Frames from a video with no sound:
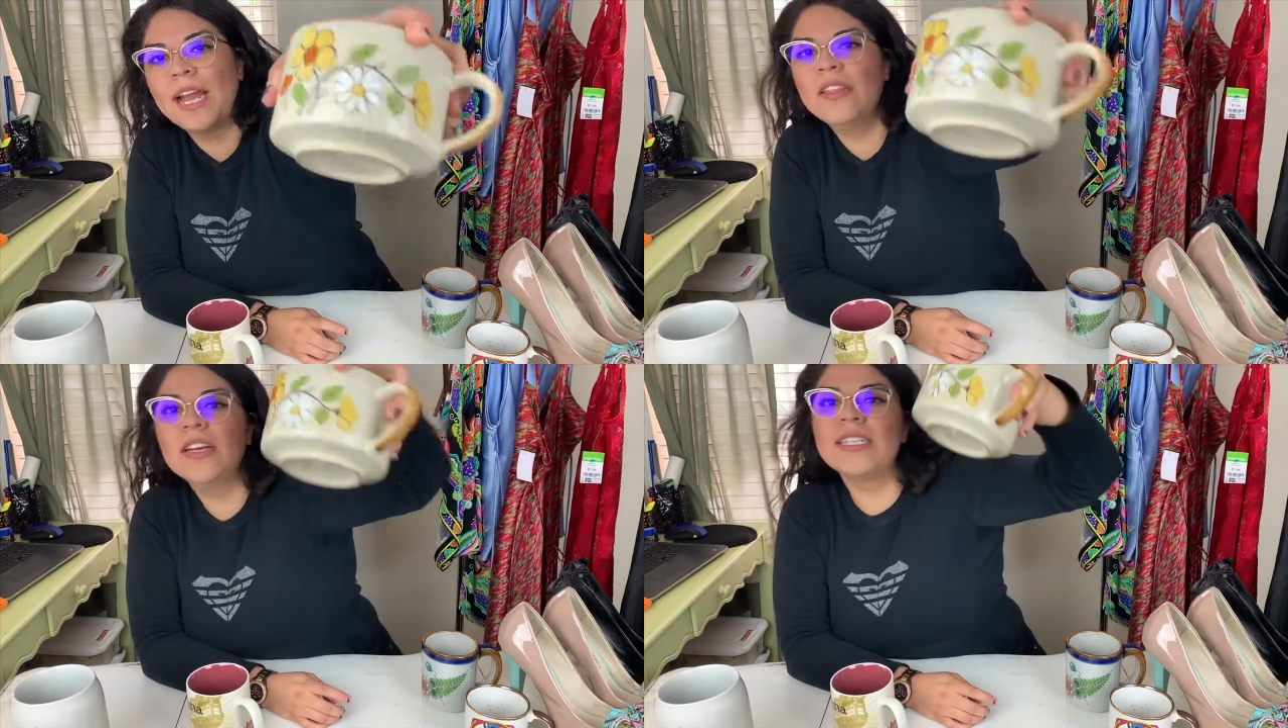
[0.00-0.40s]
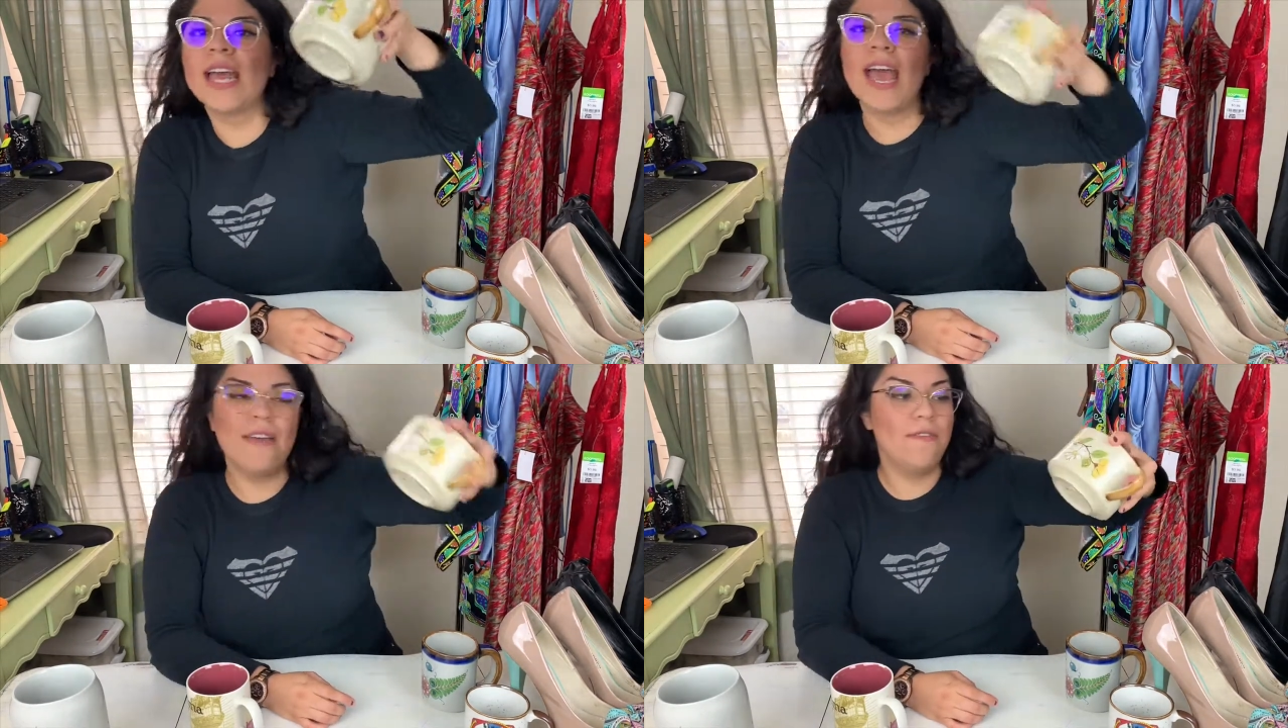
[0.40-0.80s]
I looked
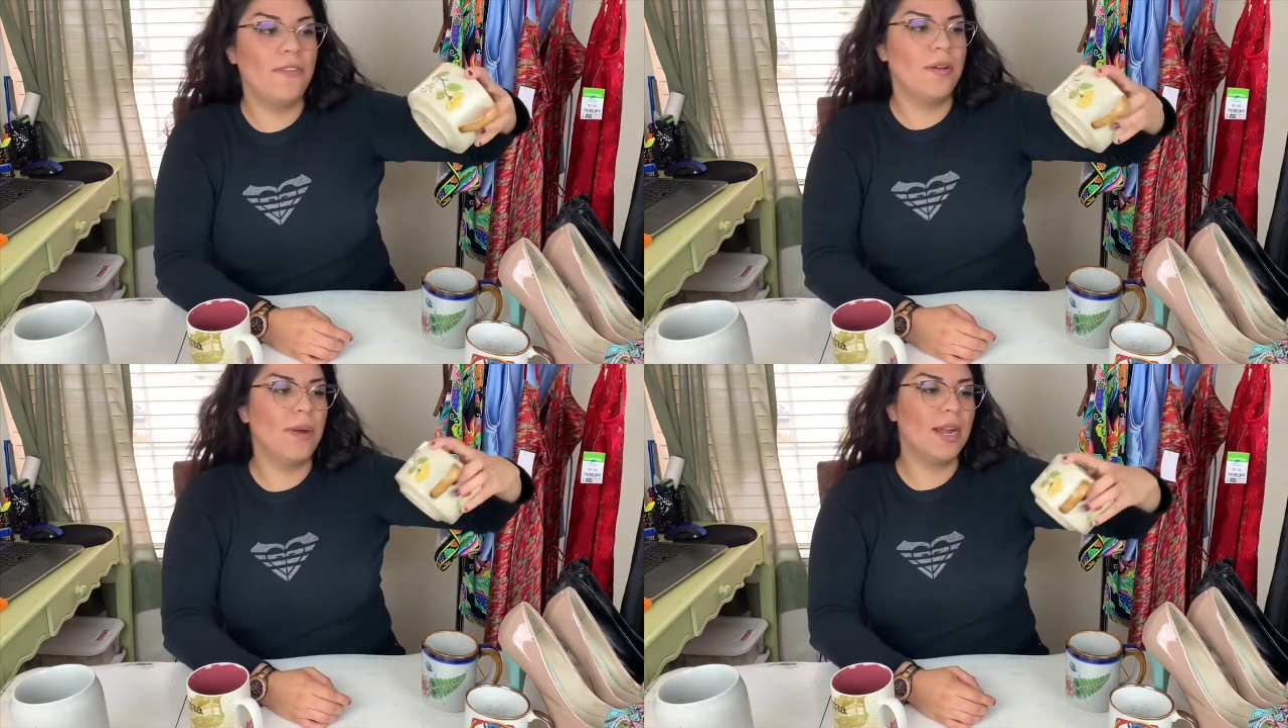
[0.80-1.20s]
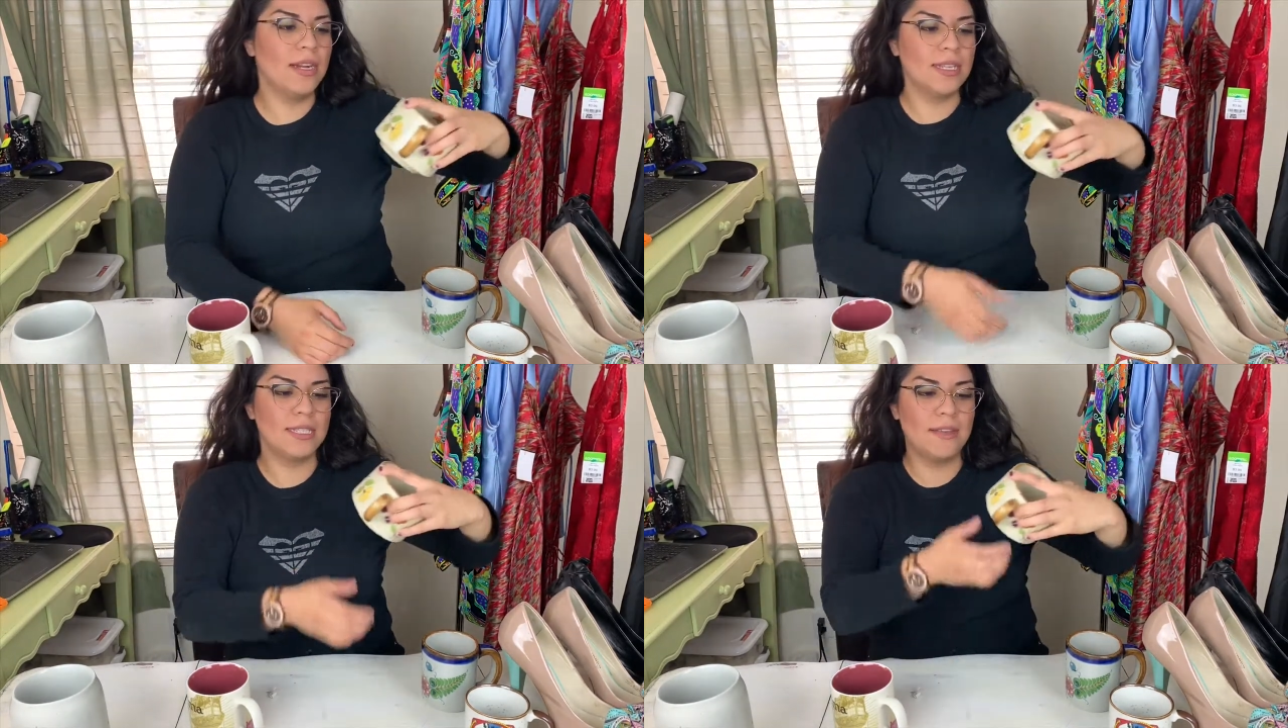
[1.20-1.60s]
everywhere
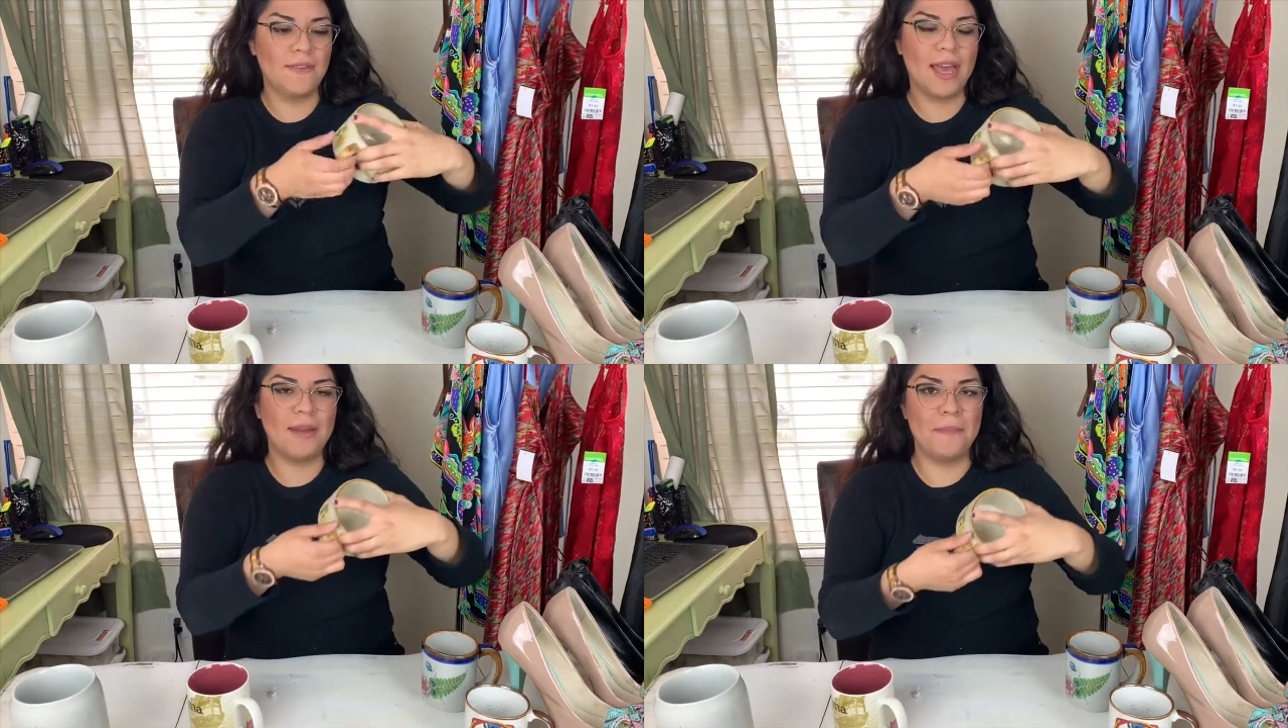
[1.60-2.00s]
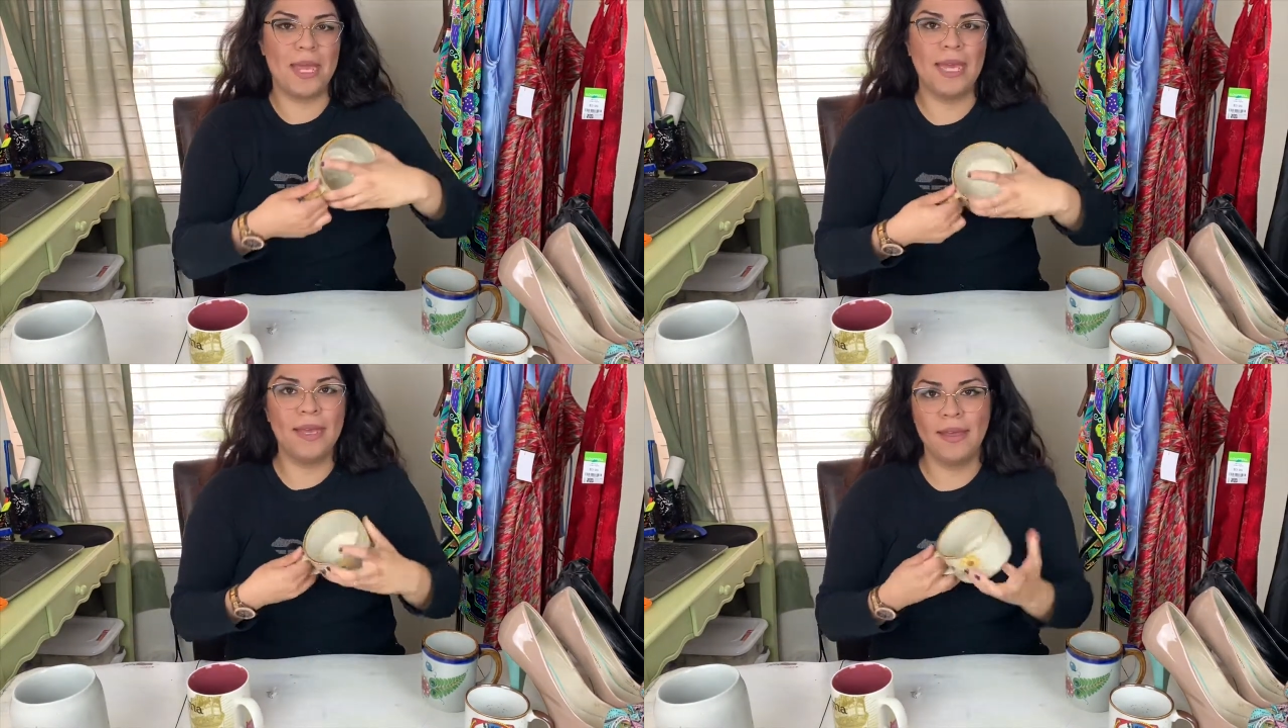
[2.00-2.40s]
to see if it had a
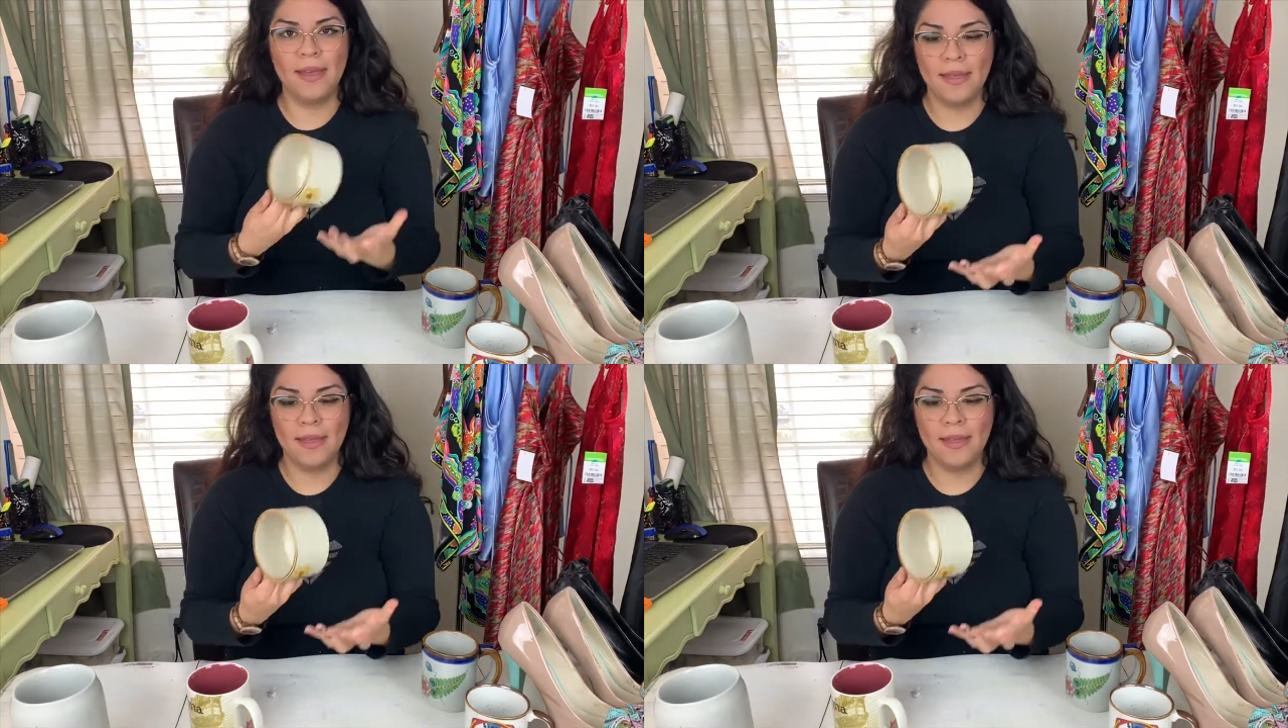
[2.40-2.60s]
mate,